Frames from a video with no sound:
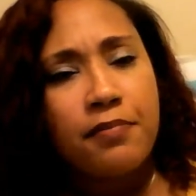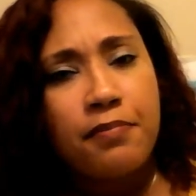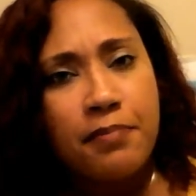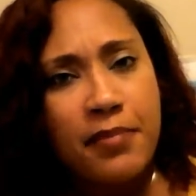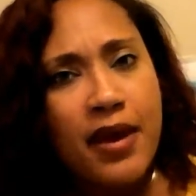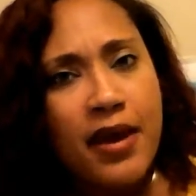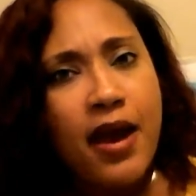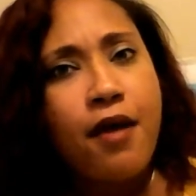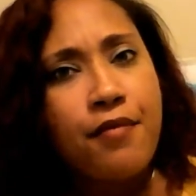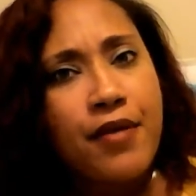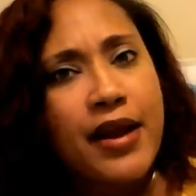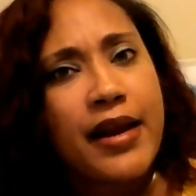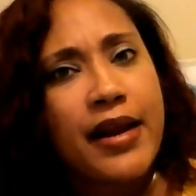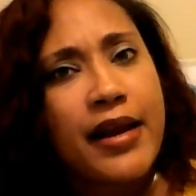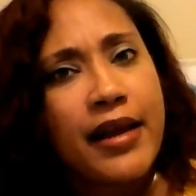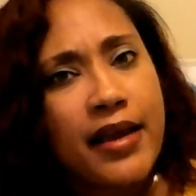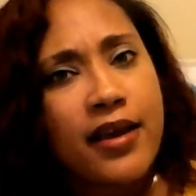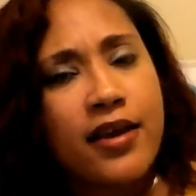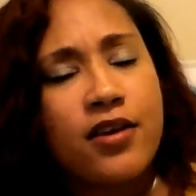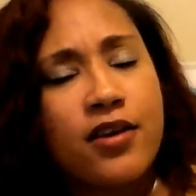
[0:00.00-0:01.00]
me
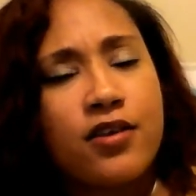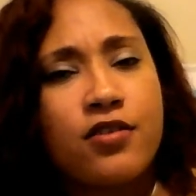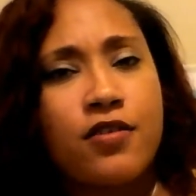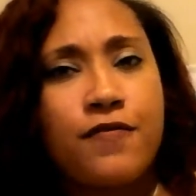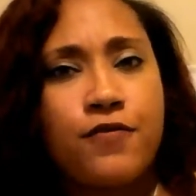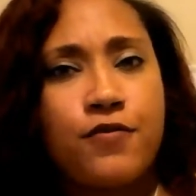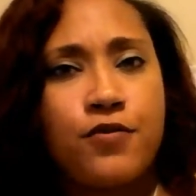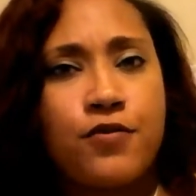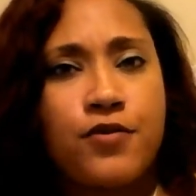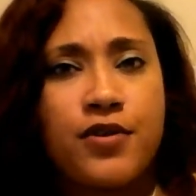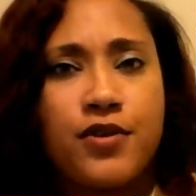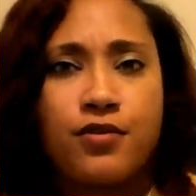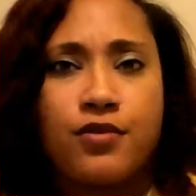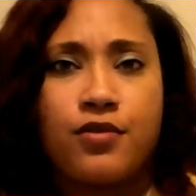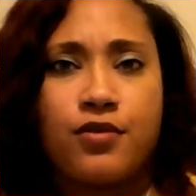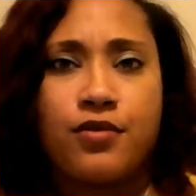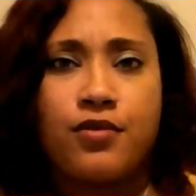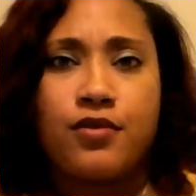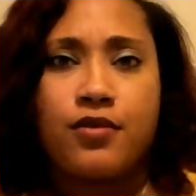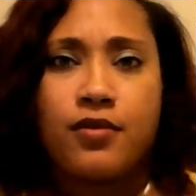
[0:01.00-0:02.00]
already gave you your food, you
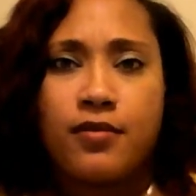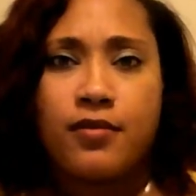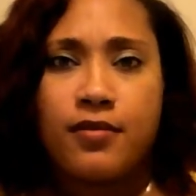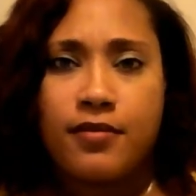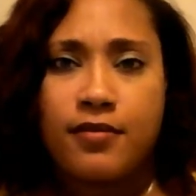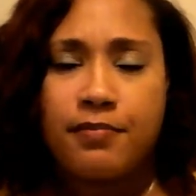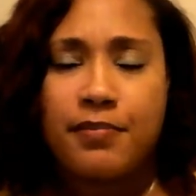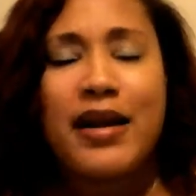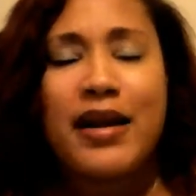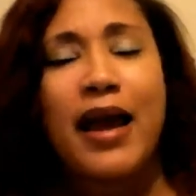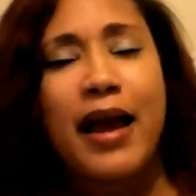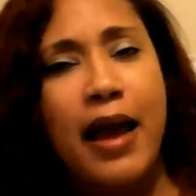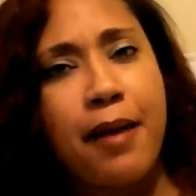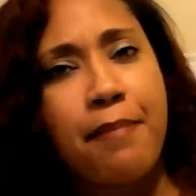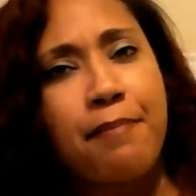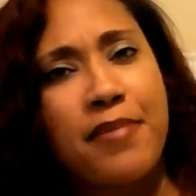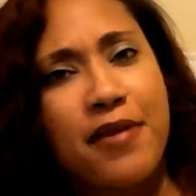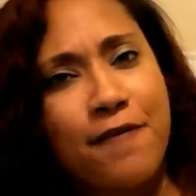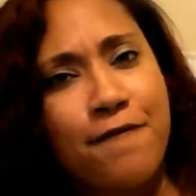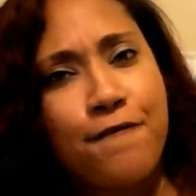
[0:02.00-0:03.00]
know. But I
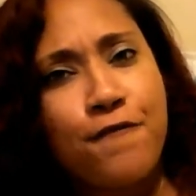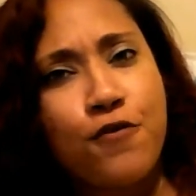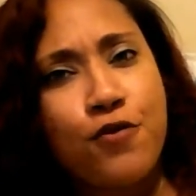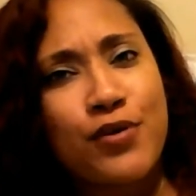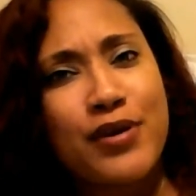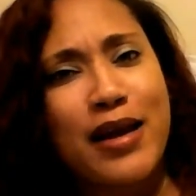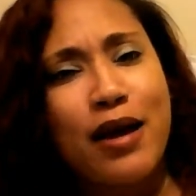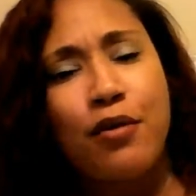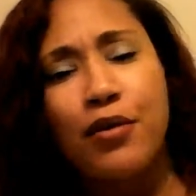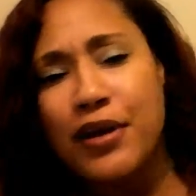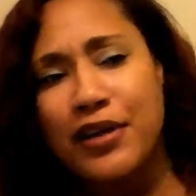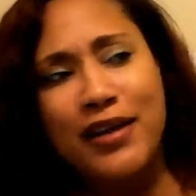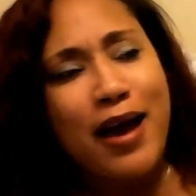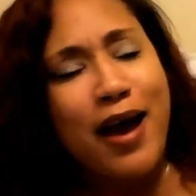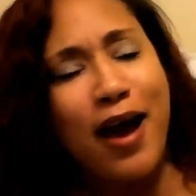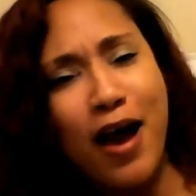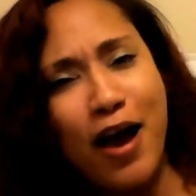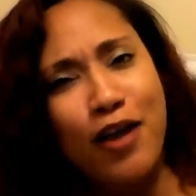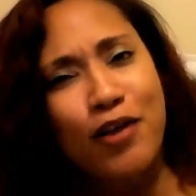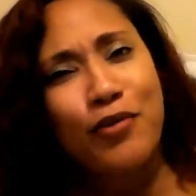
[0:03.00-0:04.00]
got me food now, and you're
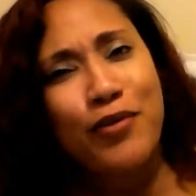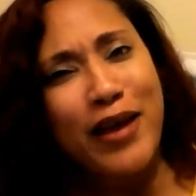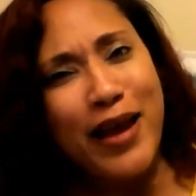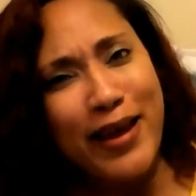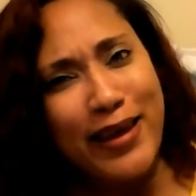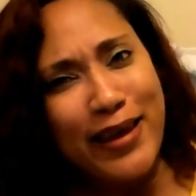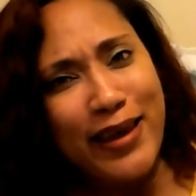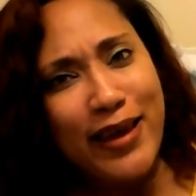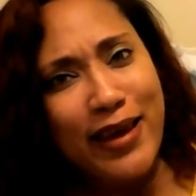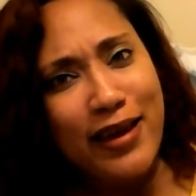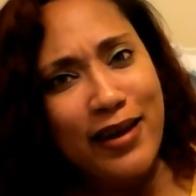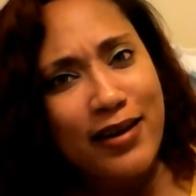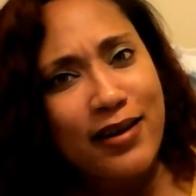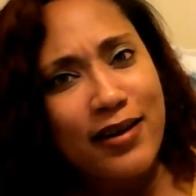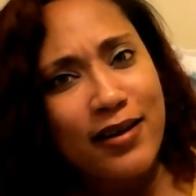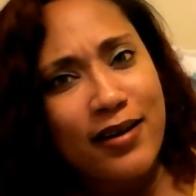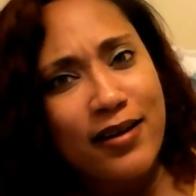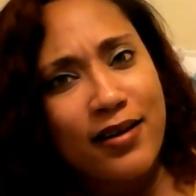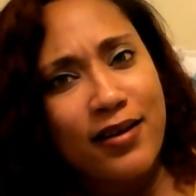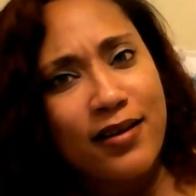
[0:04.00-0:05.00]
hungry
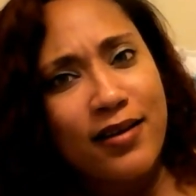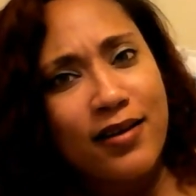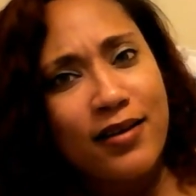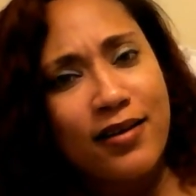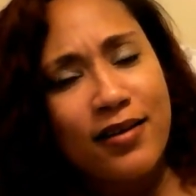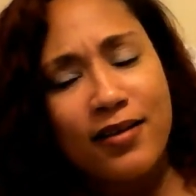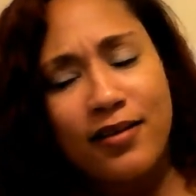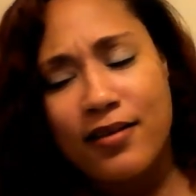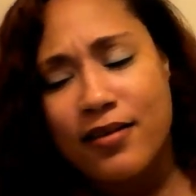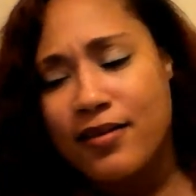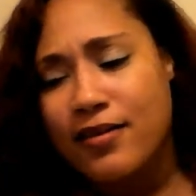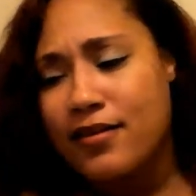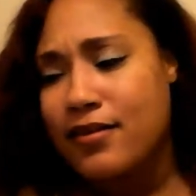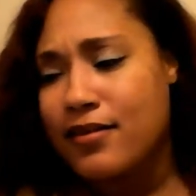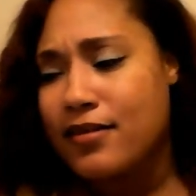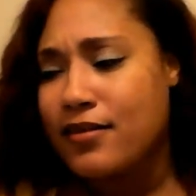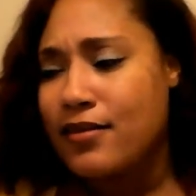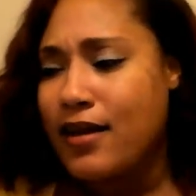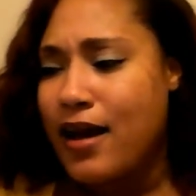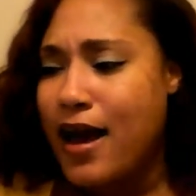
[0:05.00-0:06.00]
again?
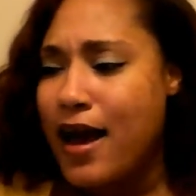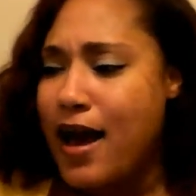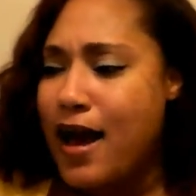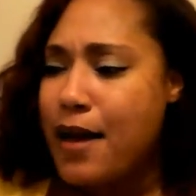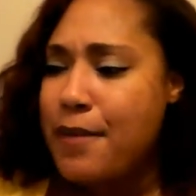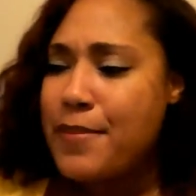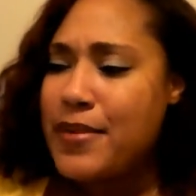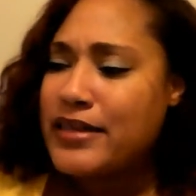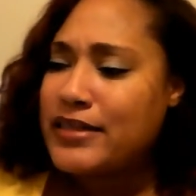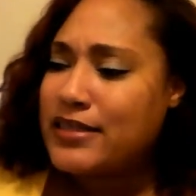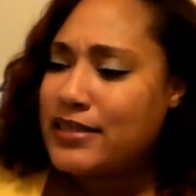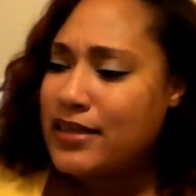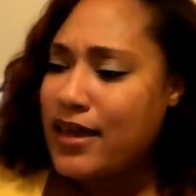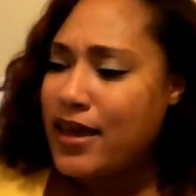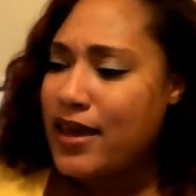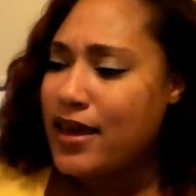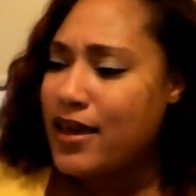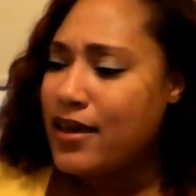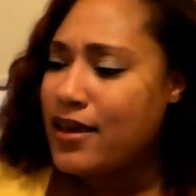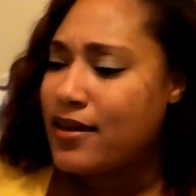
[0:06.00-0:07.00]
Ah, me
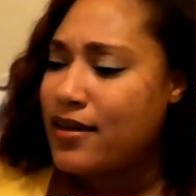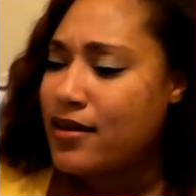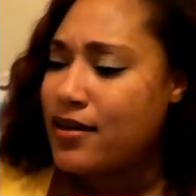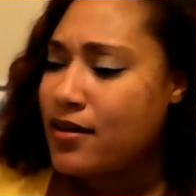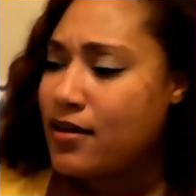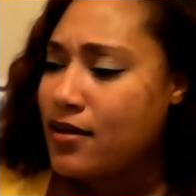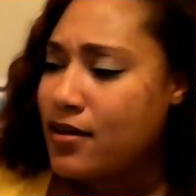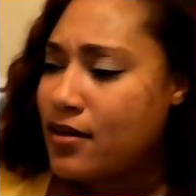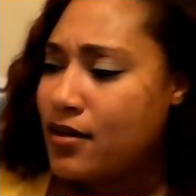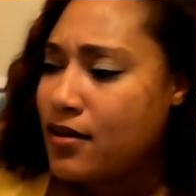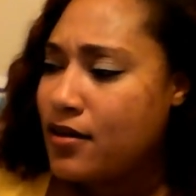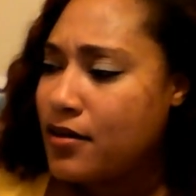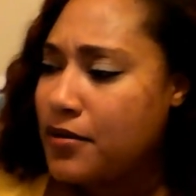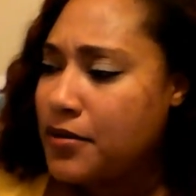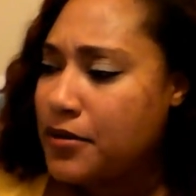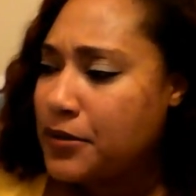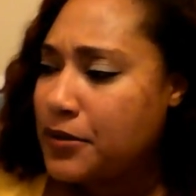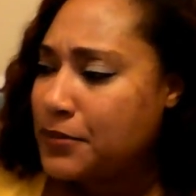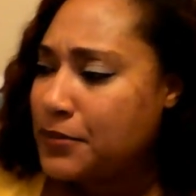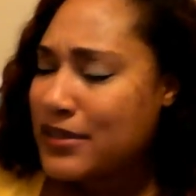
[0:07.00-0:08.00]
say,
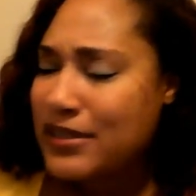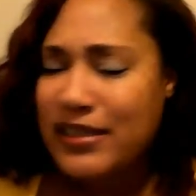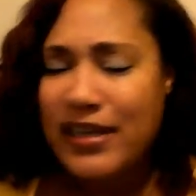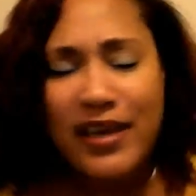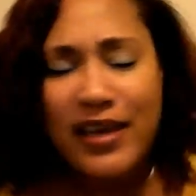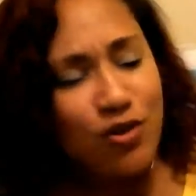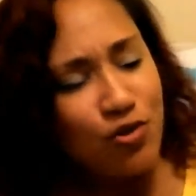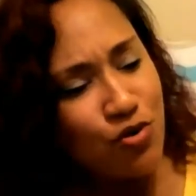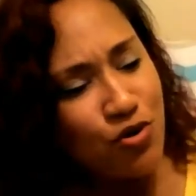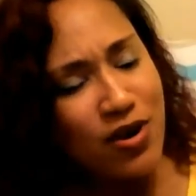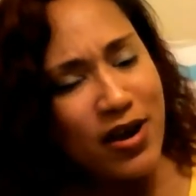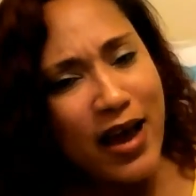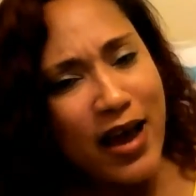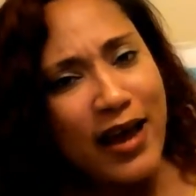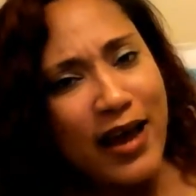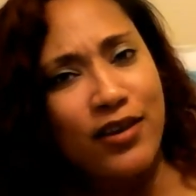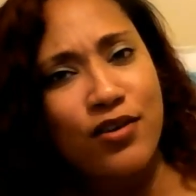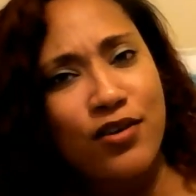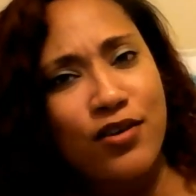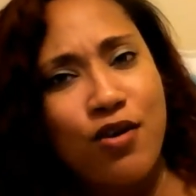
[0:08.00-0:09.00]
me say you
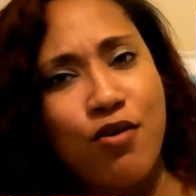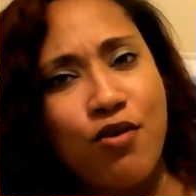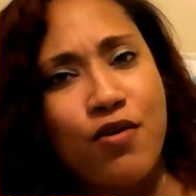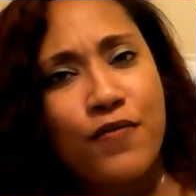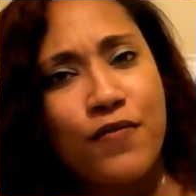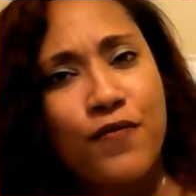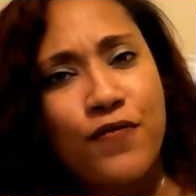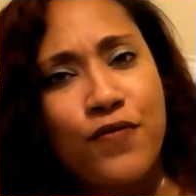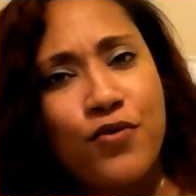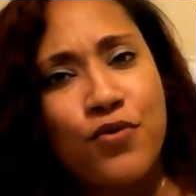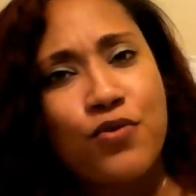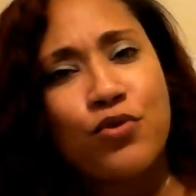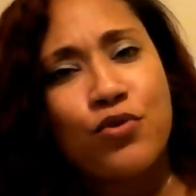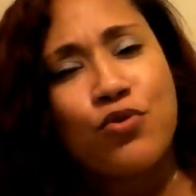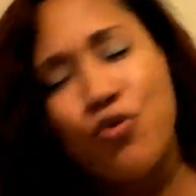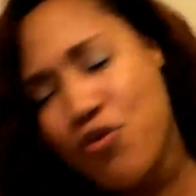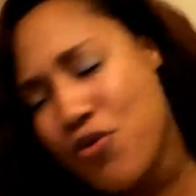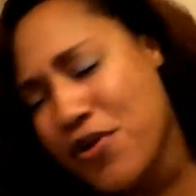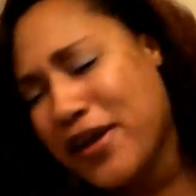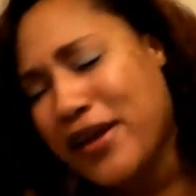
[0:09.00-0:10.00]
got your own
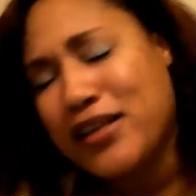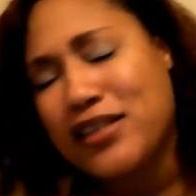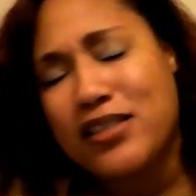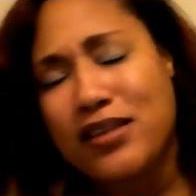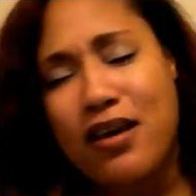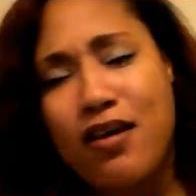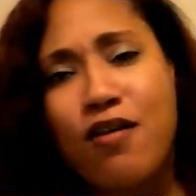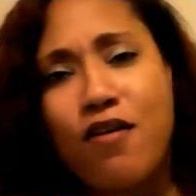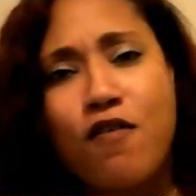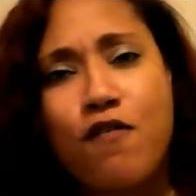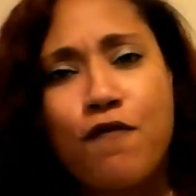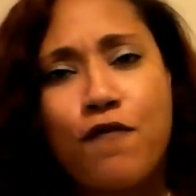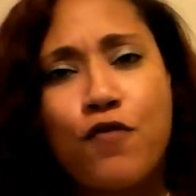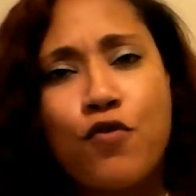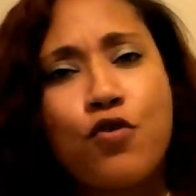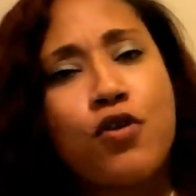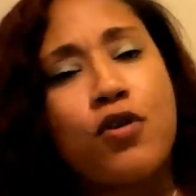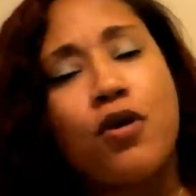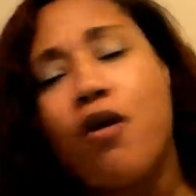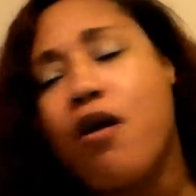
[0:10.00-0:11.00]
food. Go eat your own
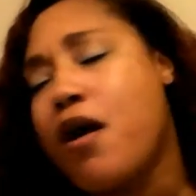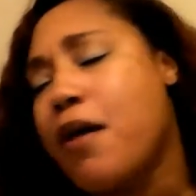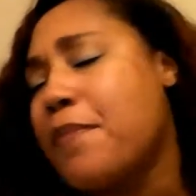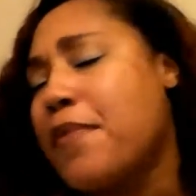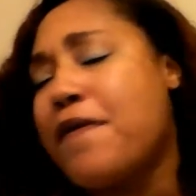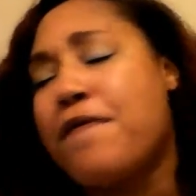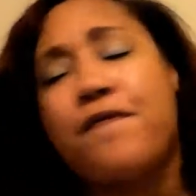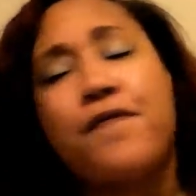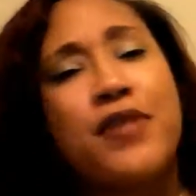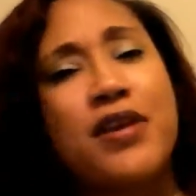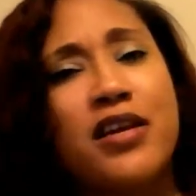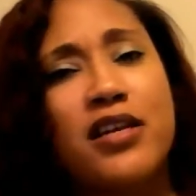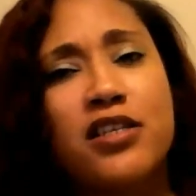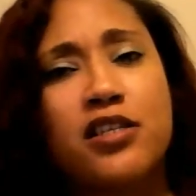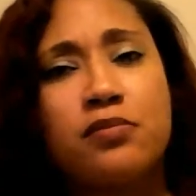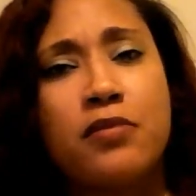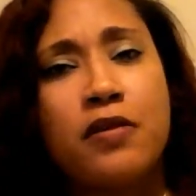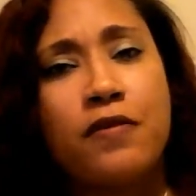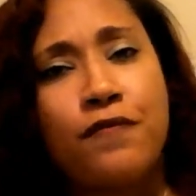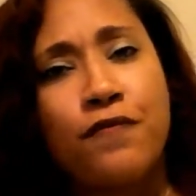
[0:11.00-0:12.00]
food. Oh, me
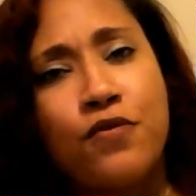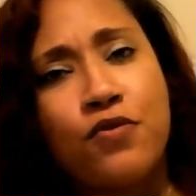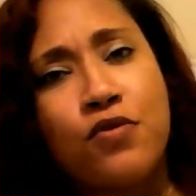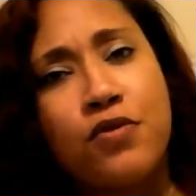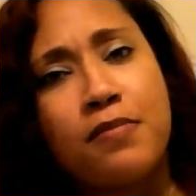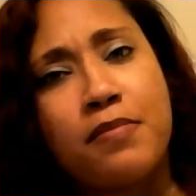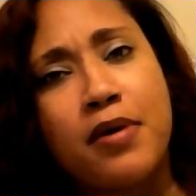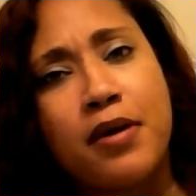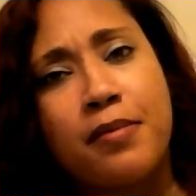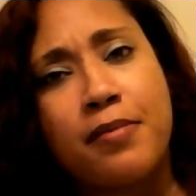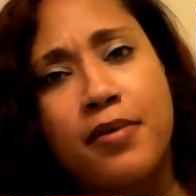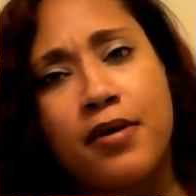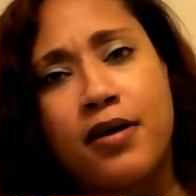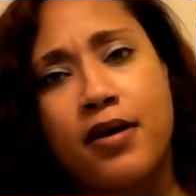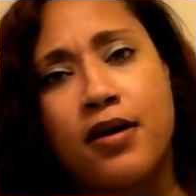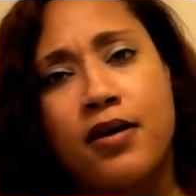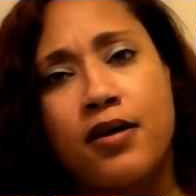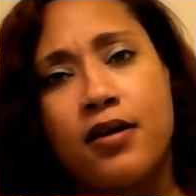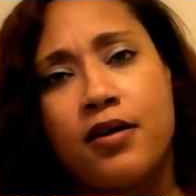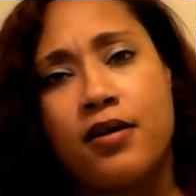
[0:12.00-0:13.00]
finish me food,
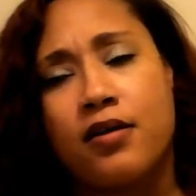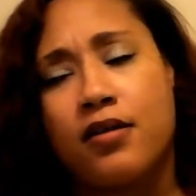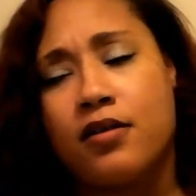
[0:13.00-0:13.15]
mama.